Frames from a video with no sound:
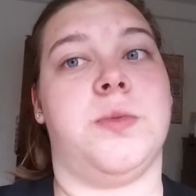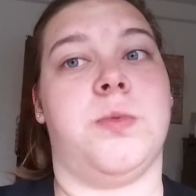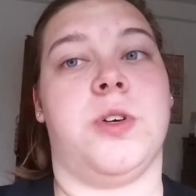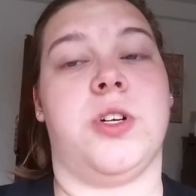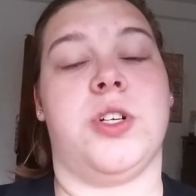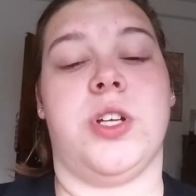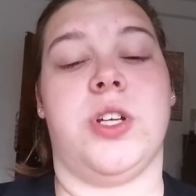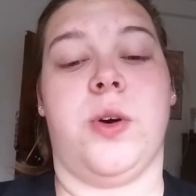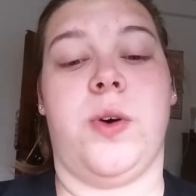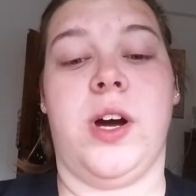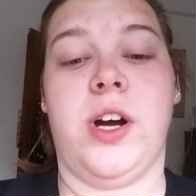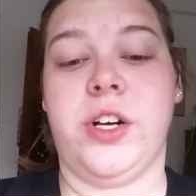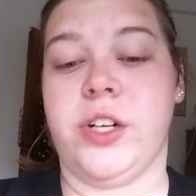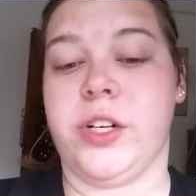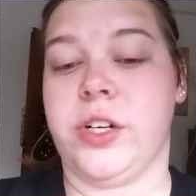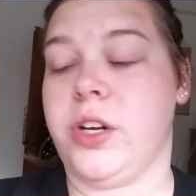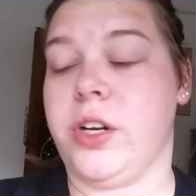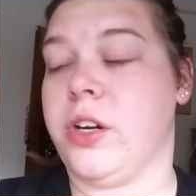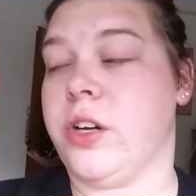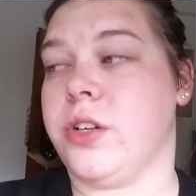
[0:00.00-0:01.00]
we're so
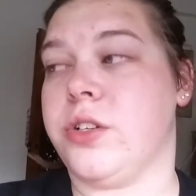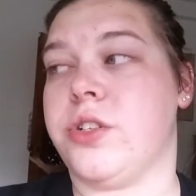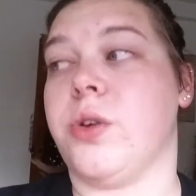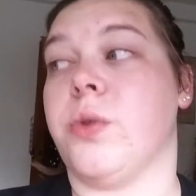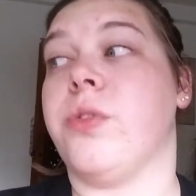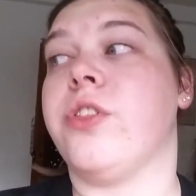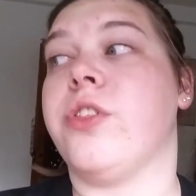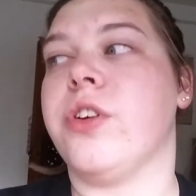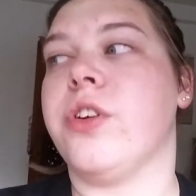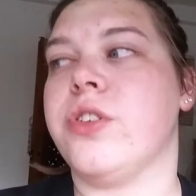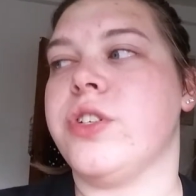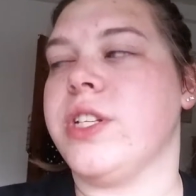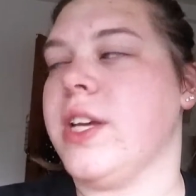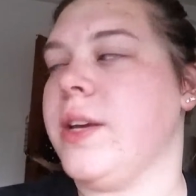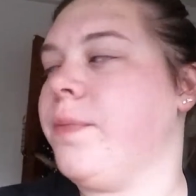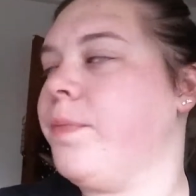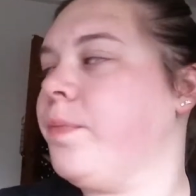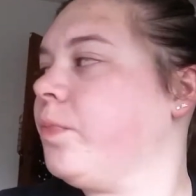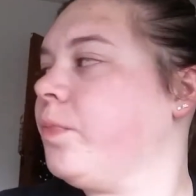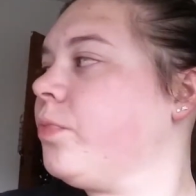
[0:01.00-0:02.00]
thirsty.